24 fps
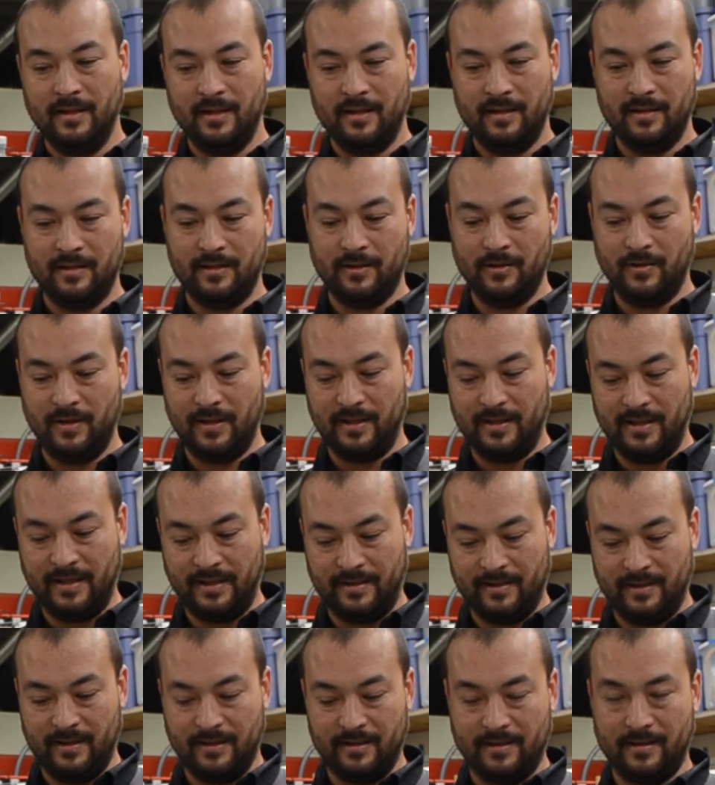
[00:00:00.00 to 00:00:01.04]
is going like
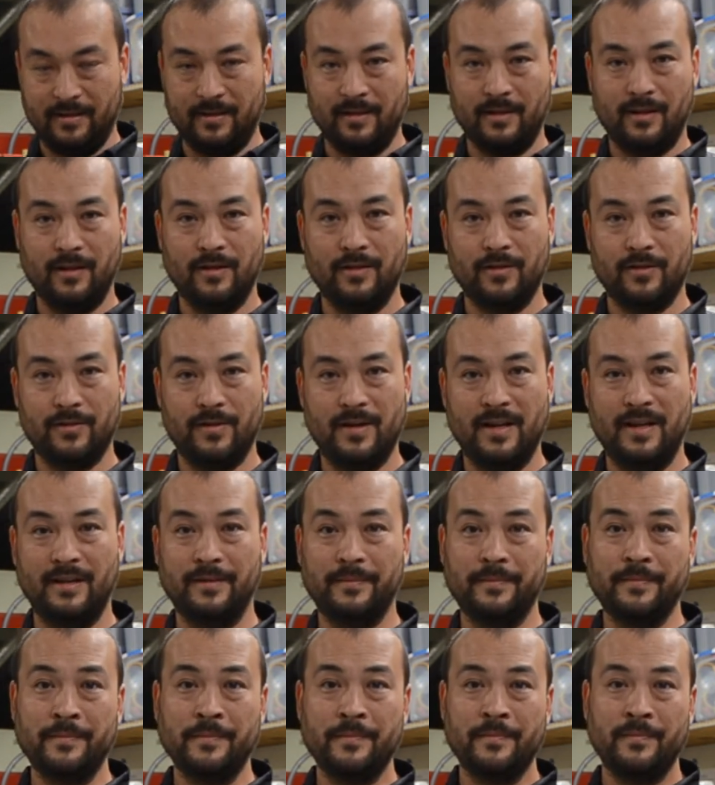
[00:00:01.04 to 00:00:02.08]
this as it goes around.
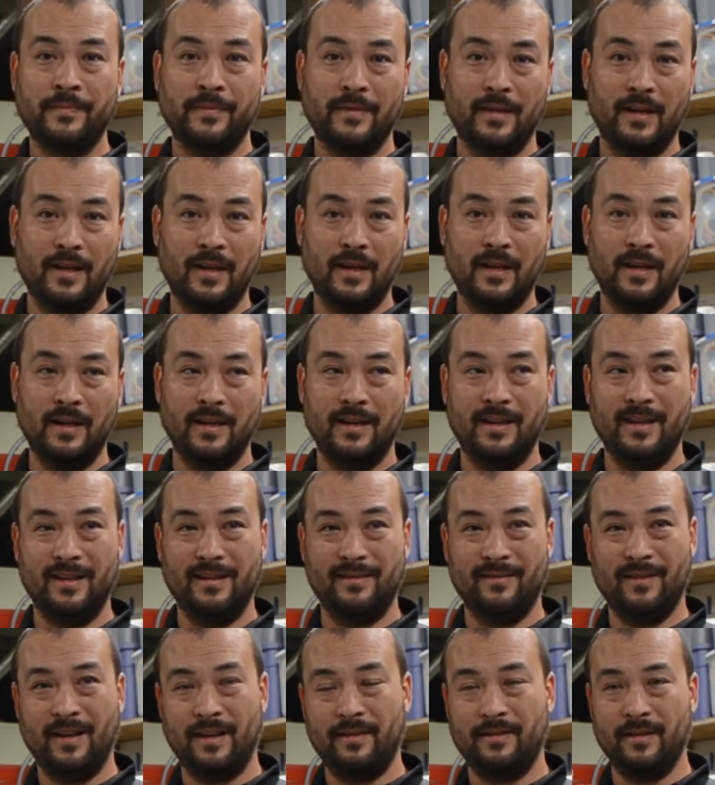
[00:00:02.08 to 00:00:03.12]

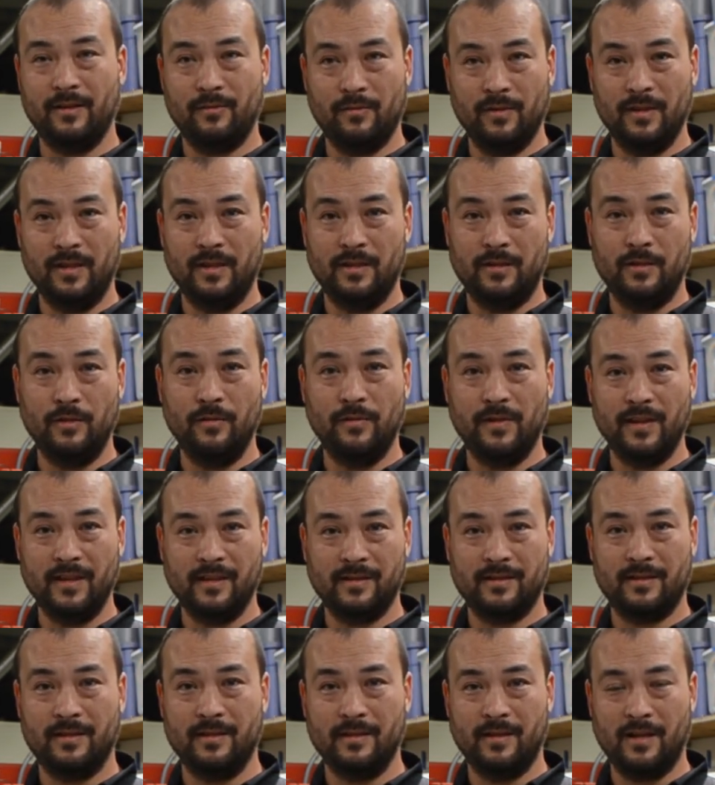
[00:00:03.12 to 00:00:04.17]
And I think really two
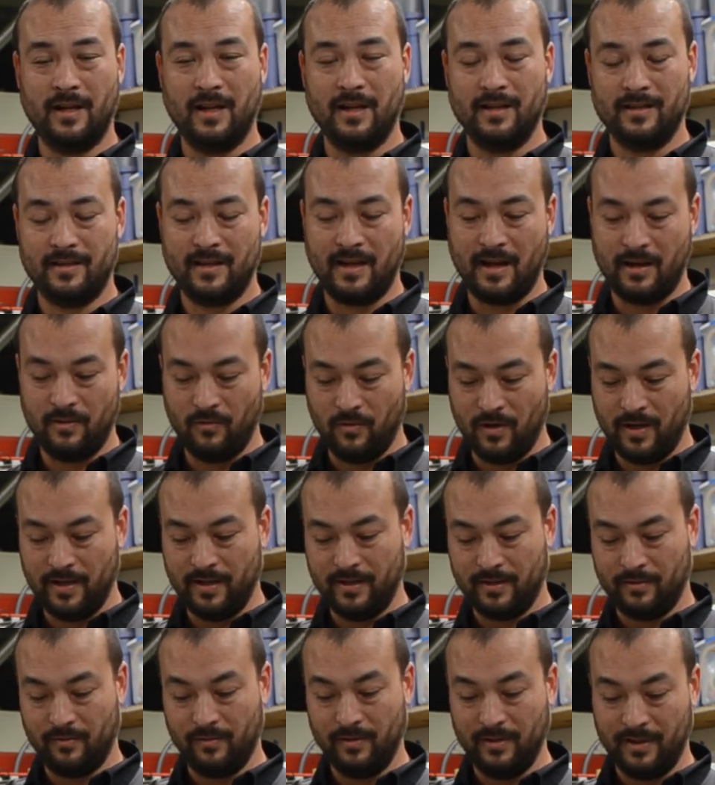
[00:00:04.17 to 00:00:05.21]
things can cause that. One
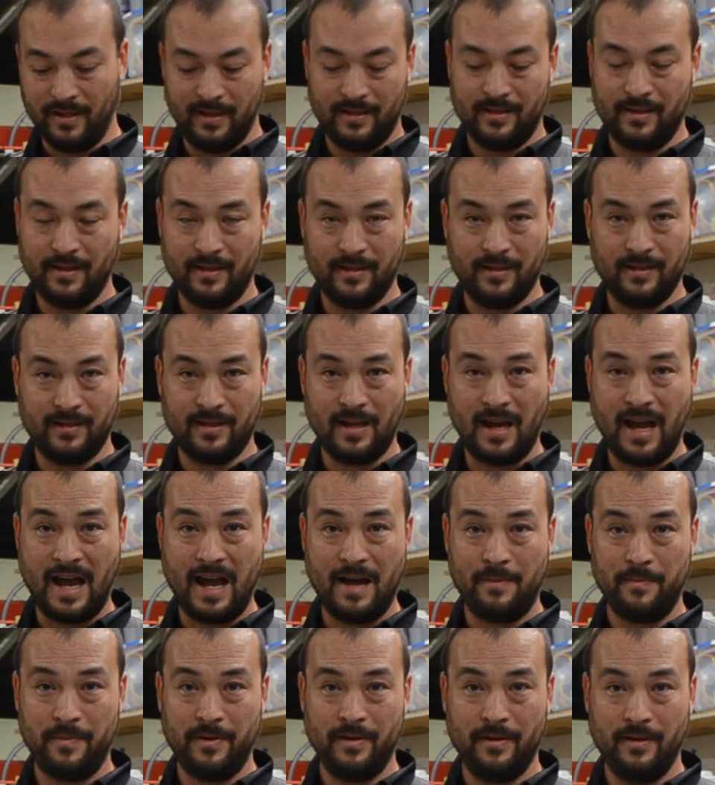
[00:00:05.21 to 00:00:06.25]
is releasing the
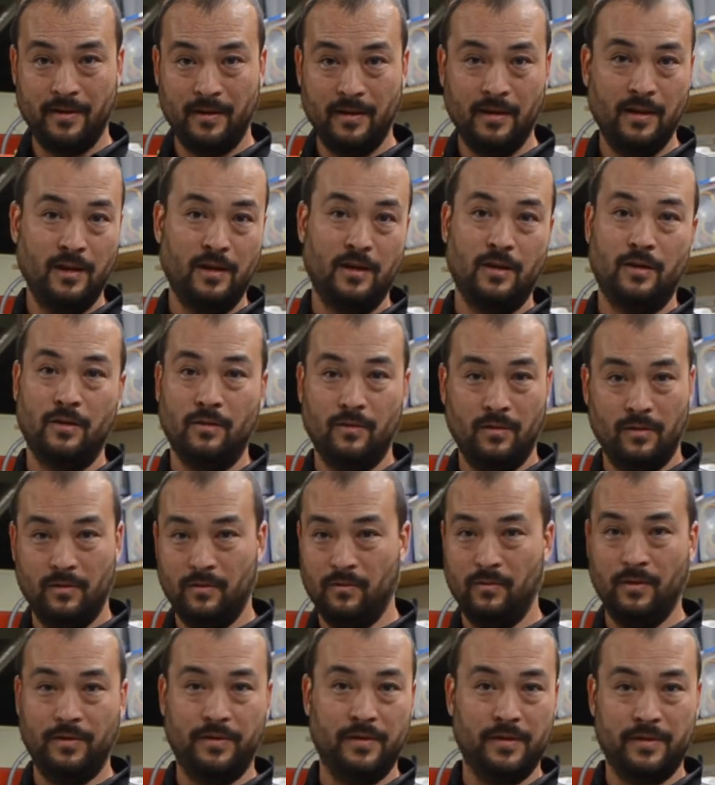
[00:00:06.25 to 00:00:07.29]
top
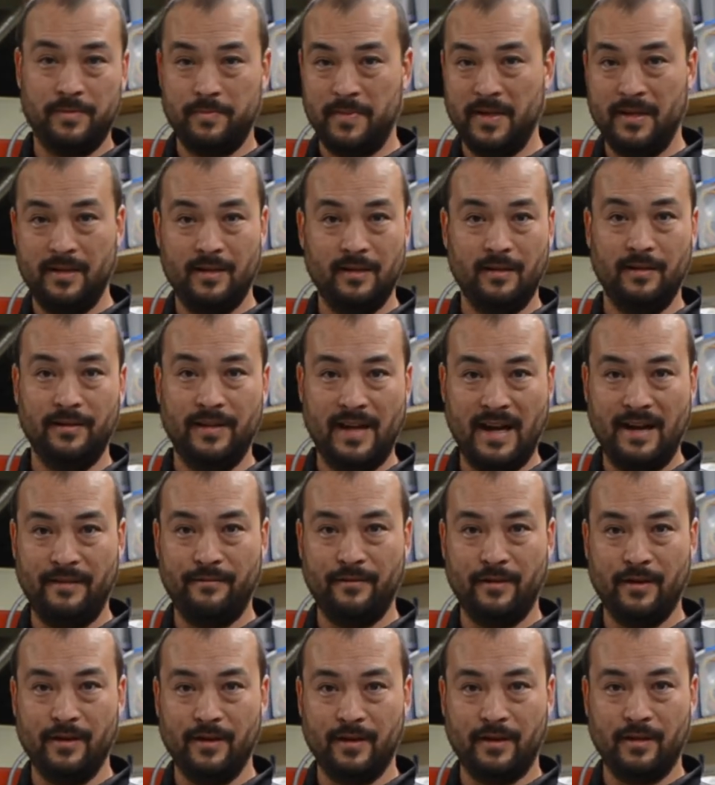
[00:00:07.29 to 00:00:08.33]
with the spindle not
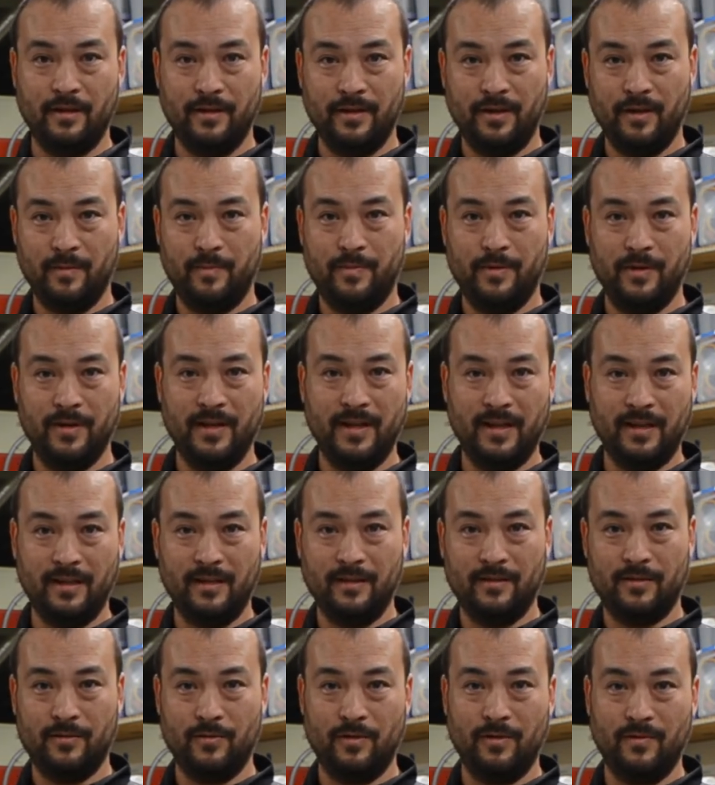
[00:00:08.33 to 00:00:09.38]
vertical. You're putting
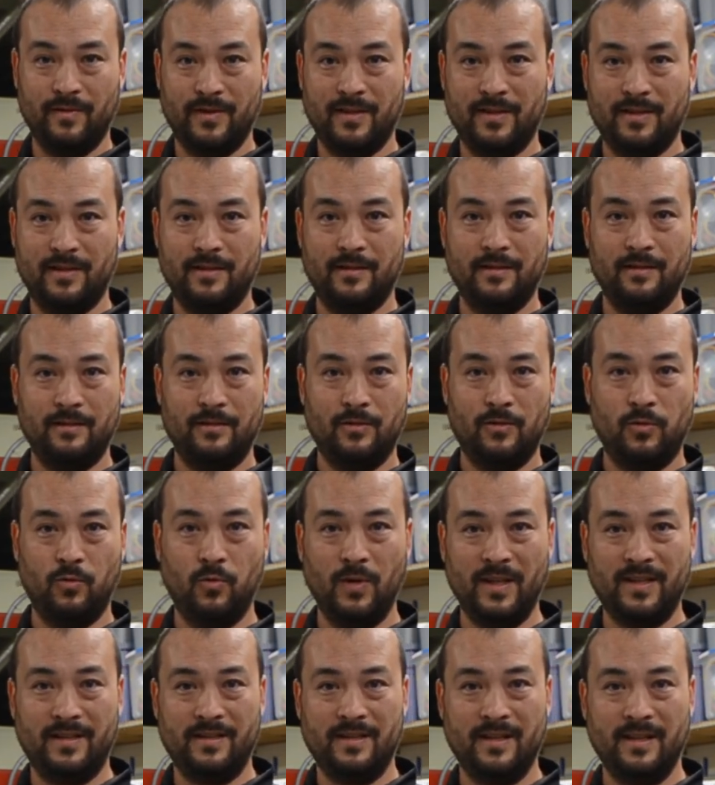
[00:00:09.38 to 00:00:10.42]
sort of
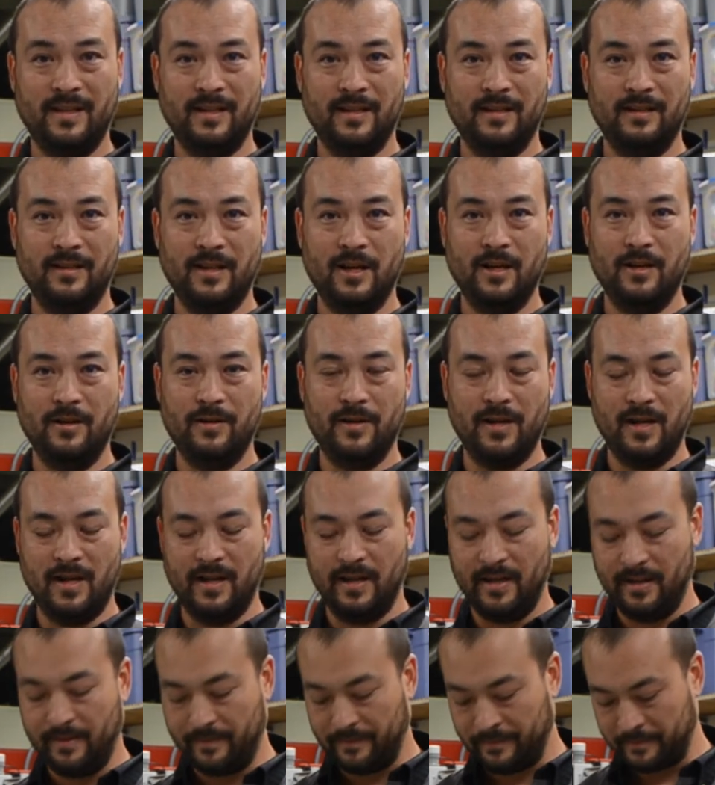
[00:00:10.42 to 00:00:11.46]
twisting load on
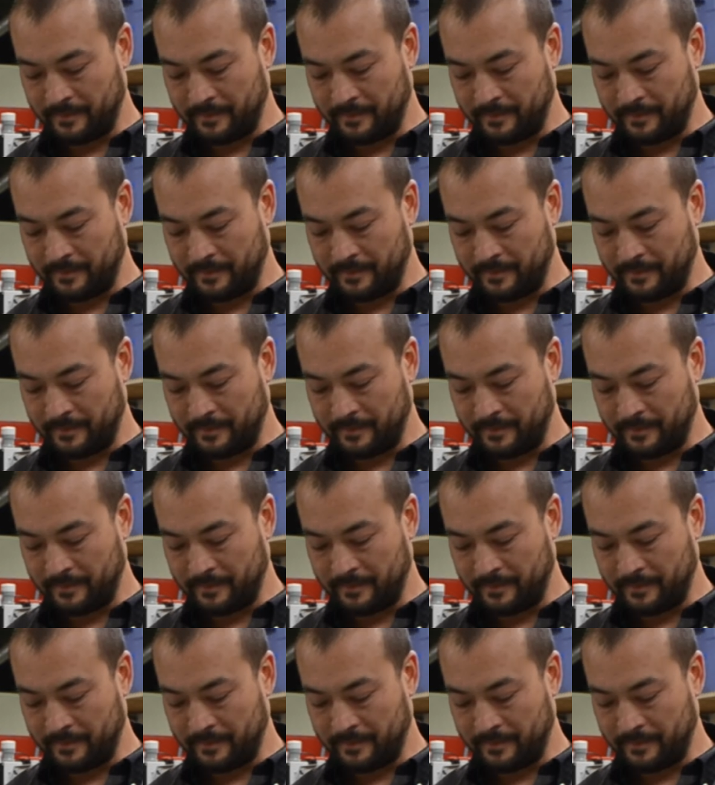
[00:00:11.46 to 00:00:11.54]
it.